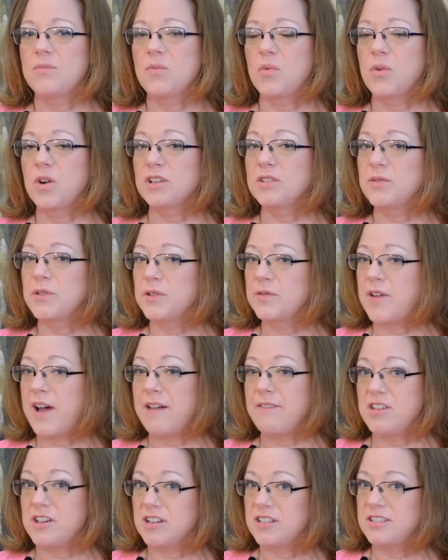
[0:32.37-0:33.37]
Worked for
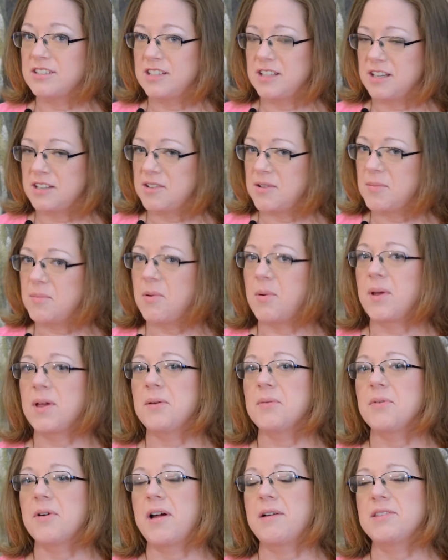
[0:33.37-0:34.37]
5 years to get to a
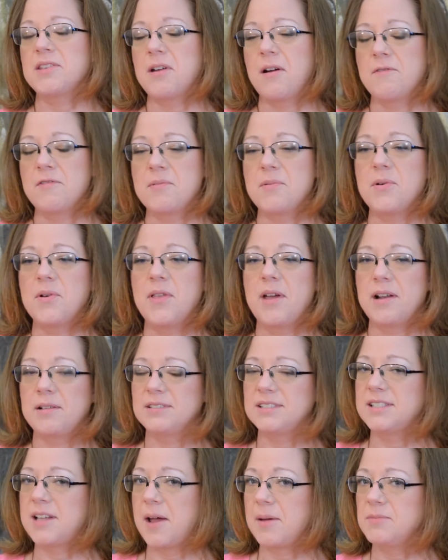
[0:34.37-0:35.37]
point where I was comfortable that it
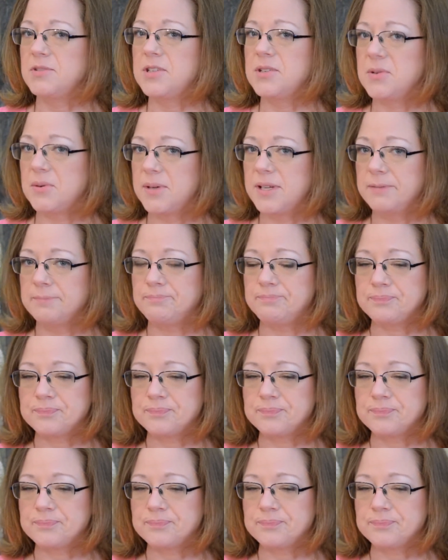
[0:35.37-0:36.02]
was time to do it.